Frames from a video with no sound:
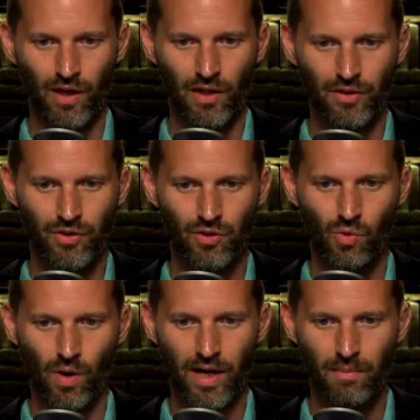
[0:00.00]
There's no
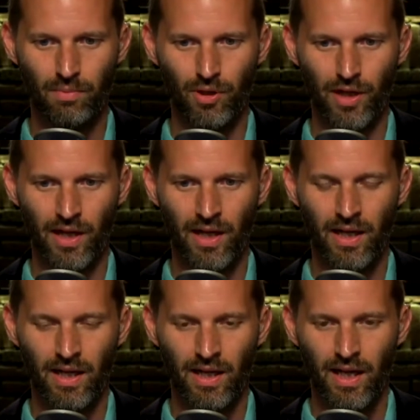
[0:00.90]
way to put,
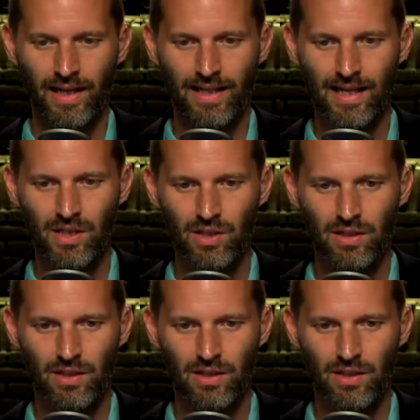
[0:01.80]
I guess,